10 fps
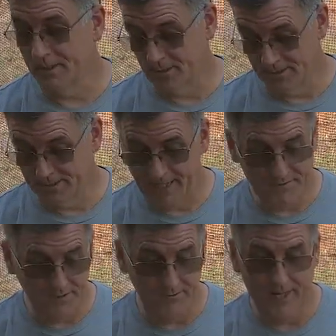You can see after
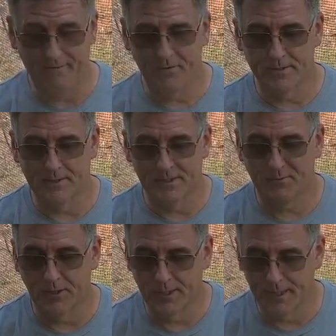2.5 years, it looks
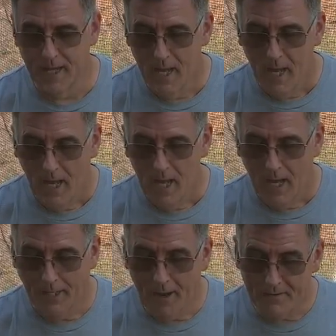pretty good.
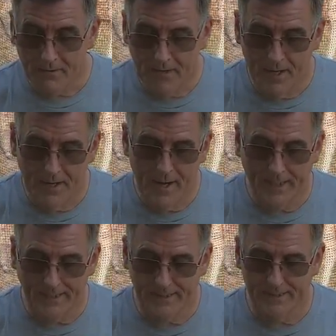Another
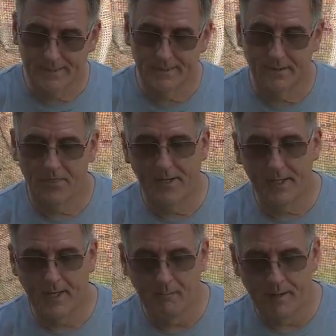nice
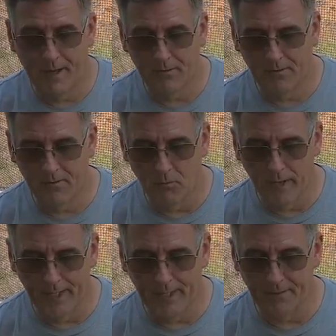thing about the
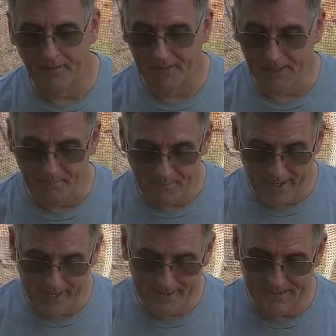way that the
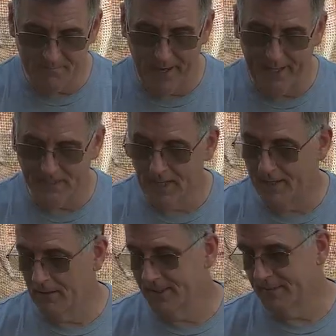impact is managed, not
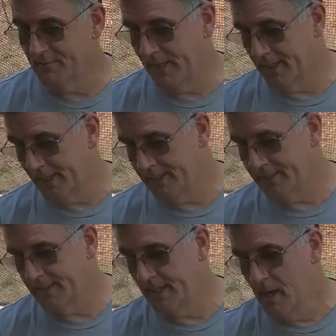only does it make it
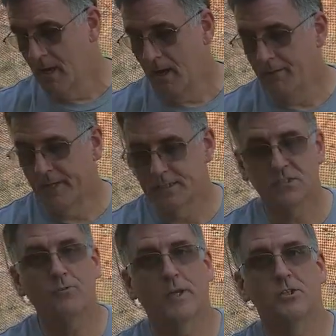easy on the
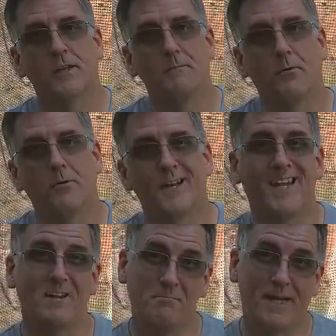construction of the board,
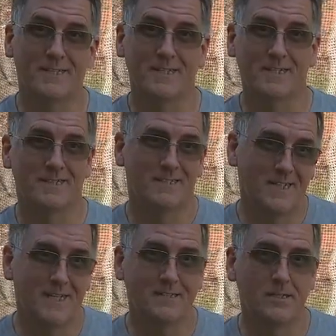it makes it
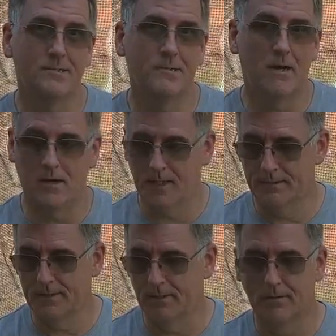easier on
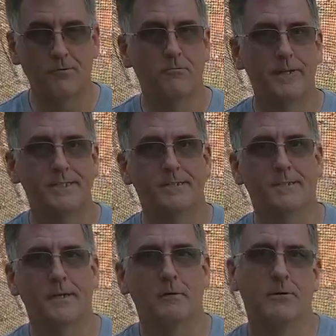the wrists
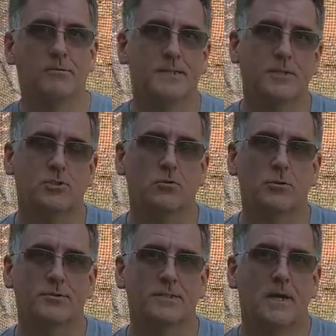and elbows and
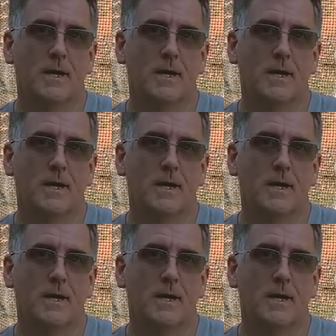shoulders.